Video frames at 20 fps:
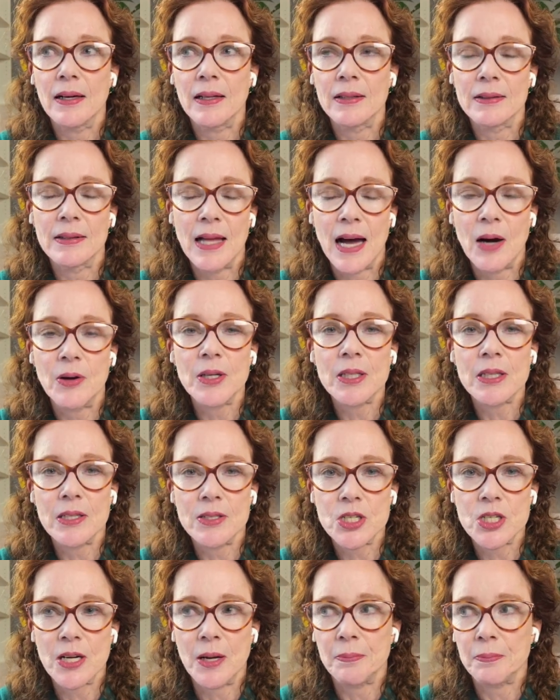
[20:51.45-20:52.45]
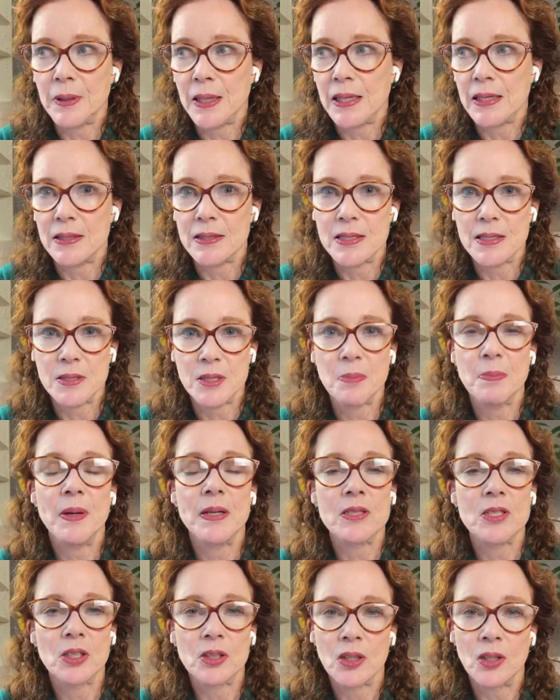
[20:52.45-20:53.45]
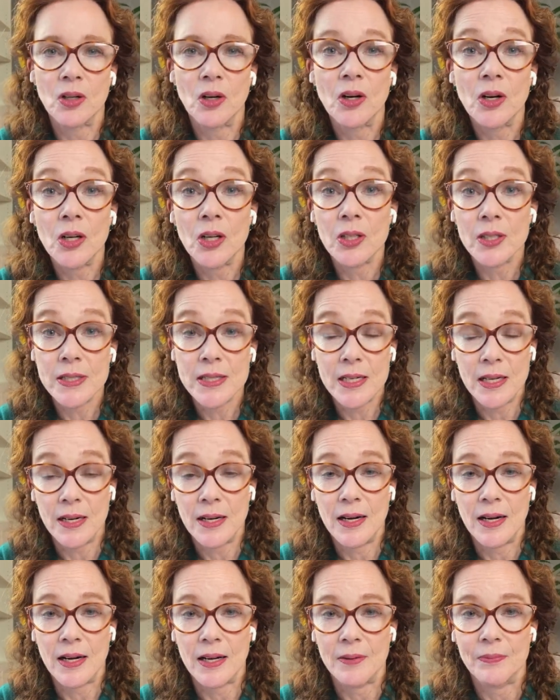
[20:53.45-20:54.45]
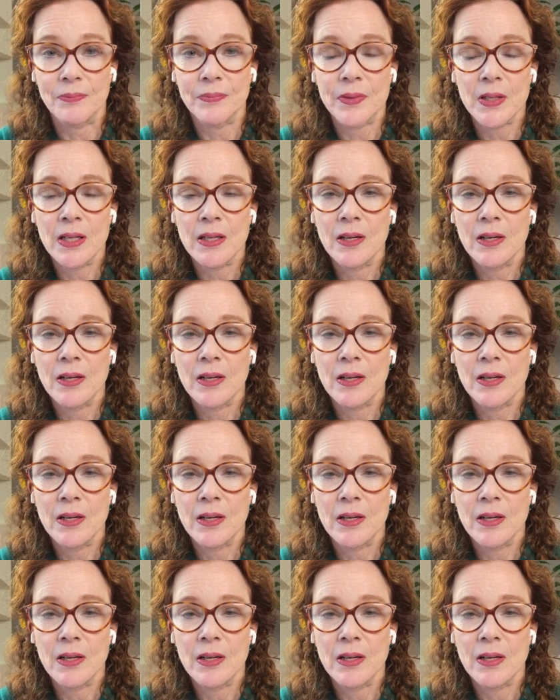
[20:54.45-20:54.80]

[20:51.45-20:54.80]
allowing the champagne to spend a long time